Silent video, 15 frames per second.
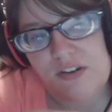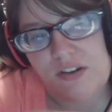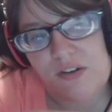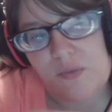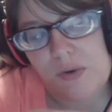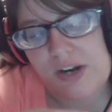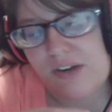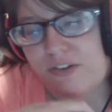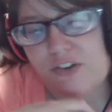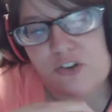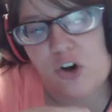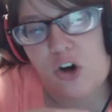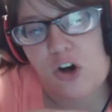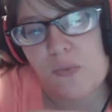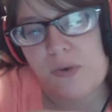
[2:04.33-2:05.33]
Whatever it's
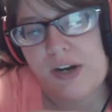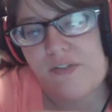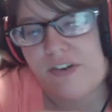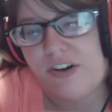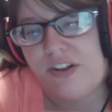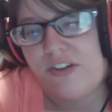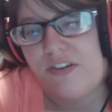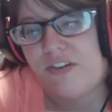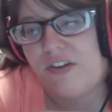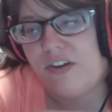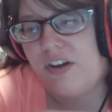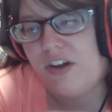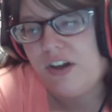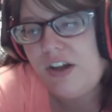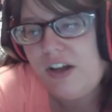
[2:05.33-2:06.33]
called, whatever it is
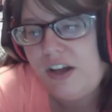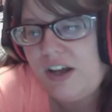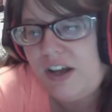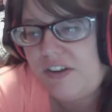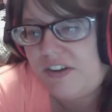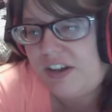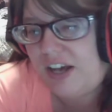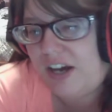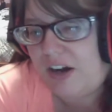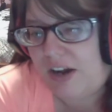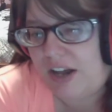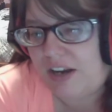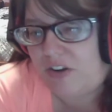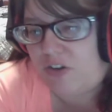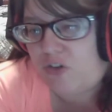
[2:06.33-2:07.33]
now
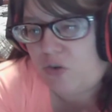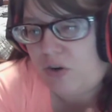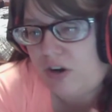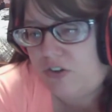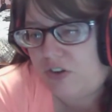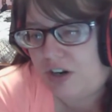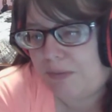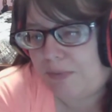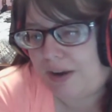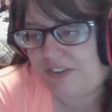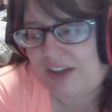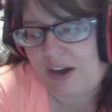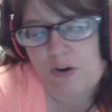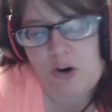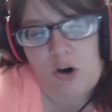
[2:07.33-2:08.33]
kind of destroyed, so everybody's
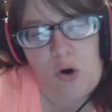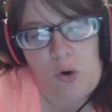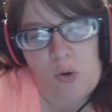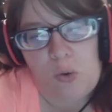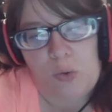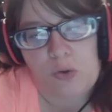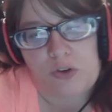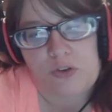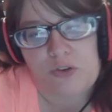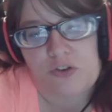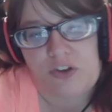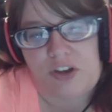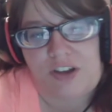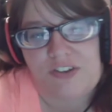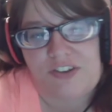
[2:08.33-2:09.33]
out cold, so
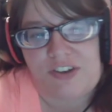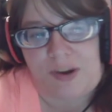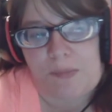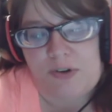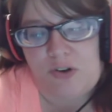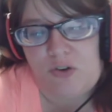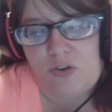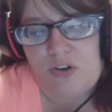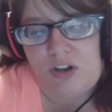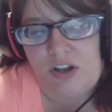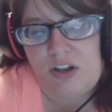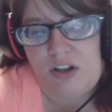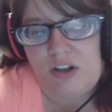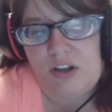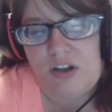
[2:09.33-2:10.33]
she takes this
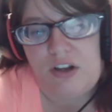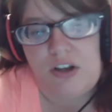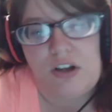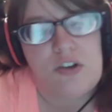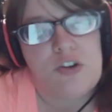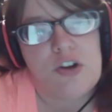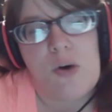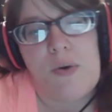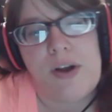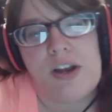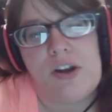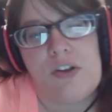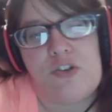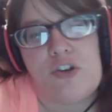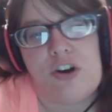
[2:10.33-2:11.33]
opportunity to go and get
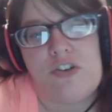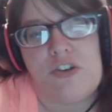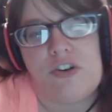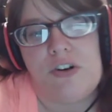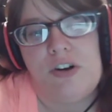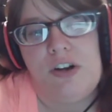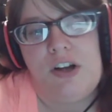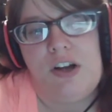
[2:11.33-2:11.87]
all the treasure.